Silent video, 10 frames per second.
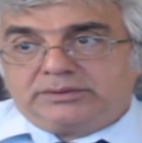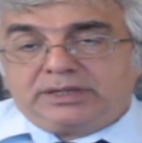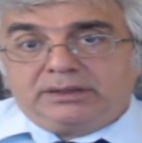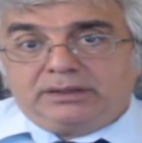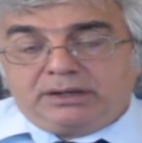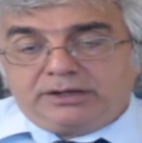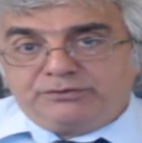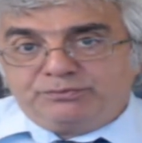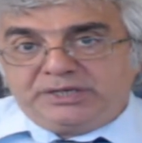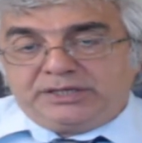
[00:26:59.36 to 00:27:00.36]

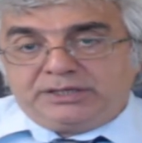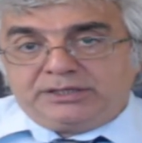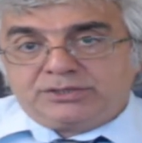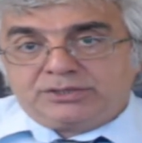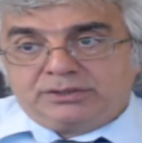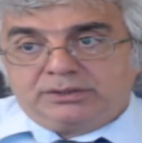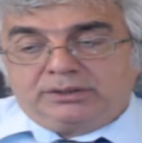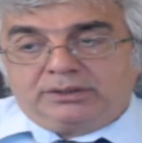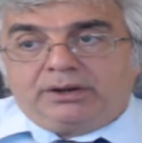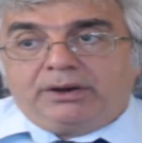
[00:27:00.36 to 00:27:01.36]
alive beings
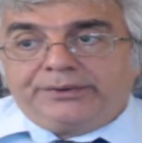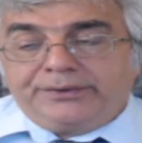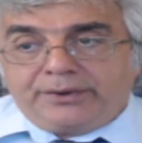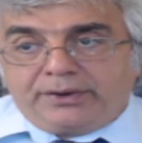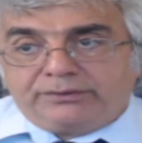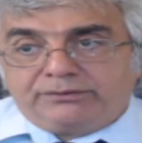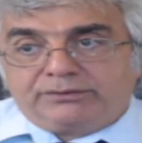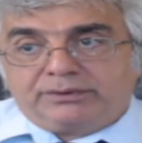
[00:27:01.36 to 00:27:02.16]
are not